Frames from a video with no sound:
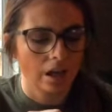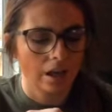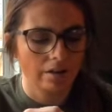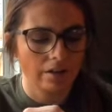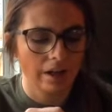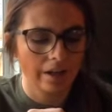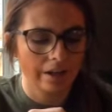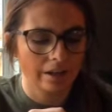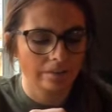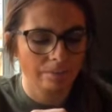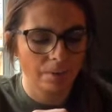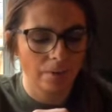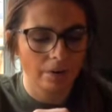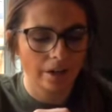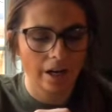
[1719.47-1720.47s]
I'm not gonna
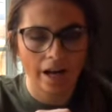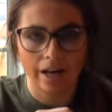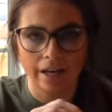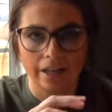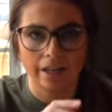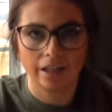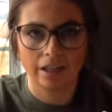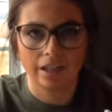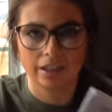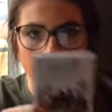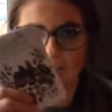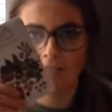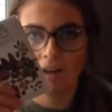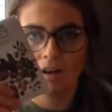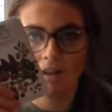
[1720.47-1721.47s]
pull it out of here because
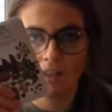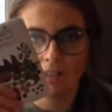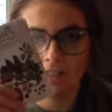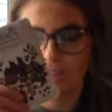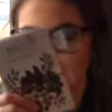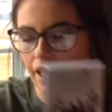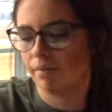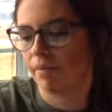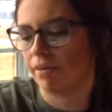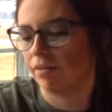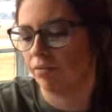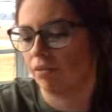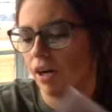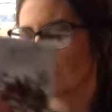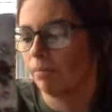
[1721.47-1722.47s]
they all look the same on
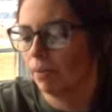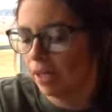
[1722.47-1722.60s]
the front.